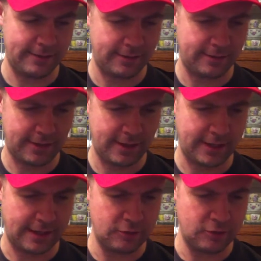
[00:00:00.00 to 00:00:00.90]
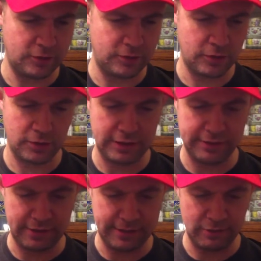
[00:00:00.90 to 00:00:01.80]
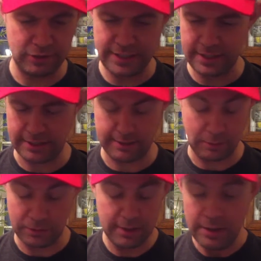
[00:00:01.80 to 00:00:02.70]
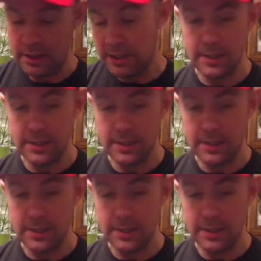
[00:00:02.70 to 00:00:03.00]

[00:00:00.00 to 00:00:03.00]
and it's kind of gotten dirty because I never did anything with it.